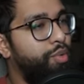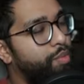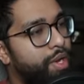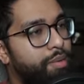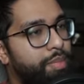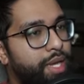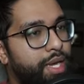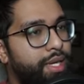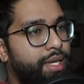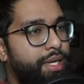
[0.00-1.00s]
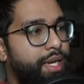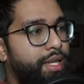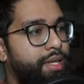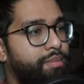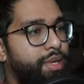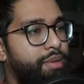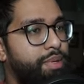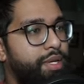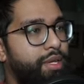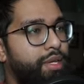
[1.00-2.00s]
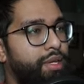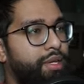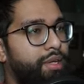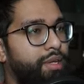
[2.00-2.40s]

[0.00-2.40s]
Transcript: we want to block? And then maybe...